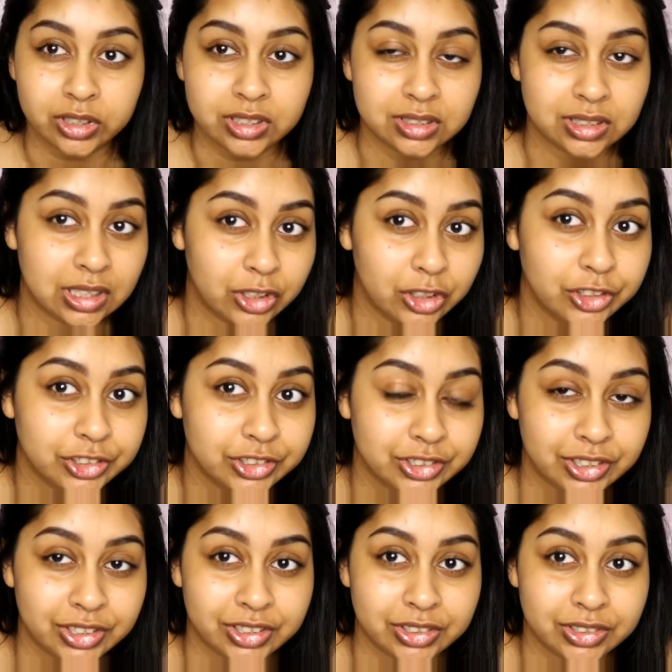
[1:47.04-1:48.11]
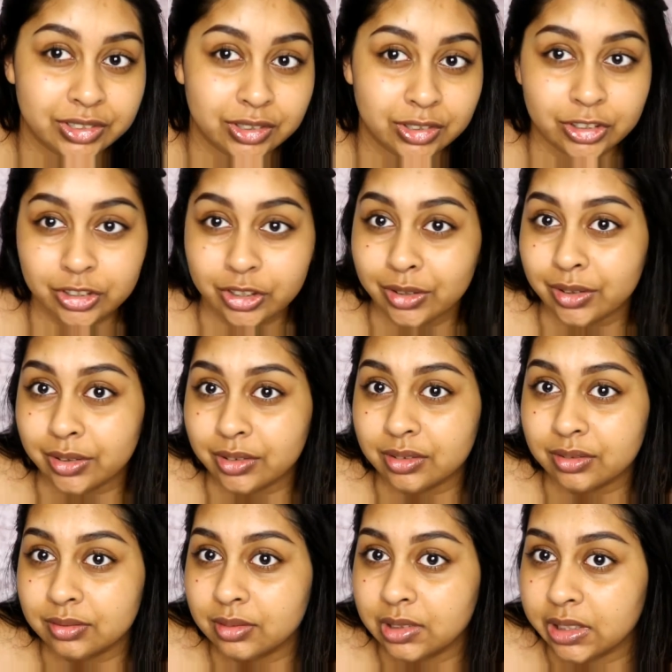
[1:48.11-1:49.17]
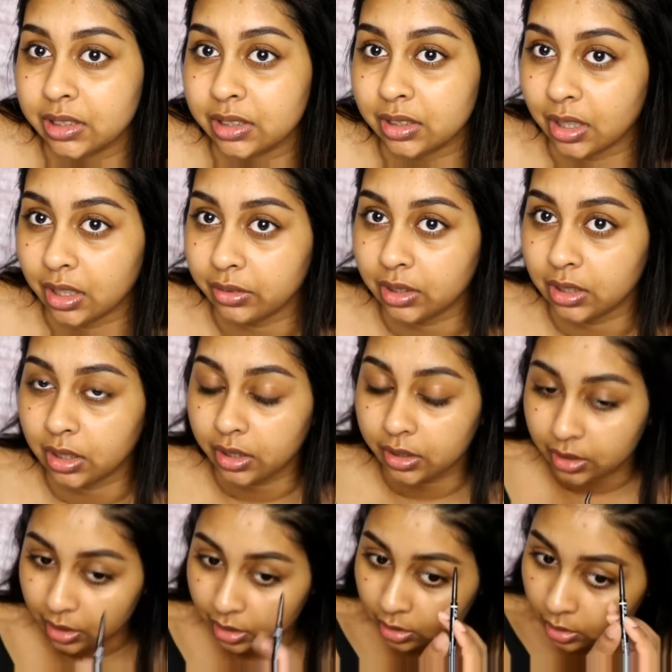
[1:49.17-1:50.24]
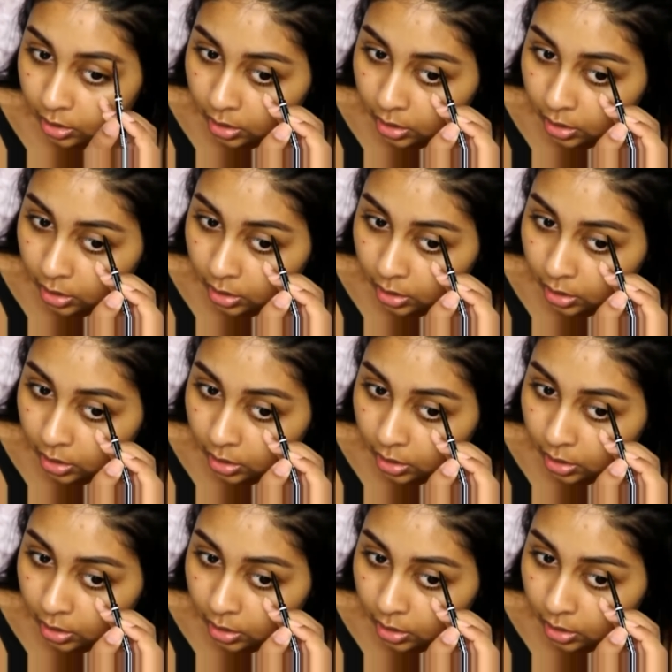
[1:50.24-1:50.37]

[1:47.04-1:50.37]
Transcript: as it looks good, you know, like I really like that.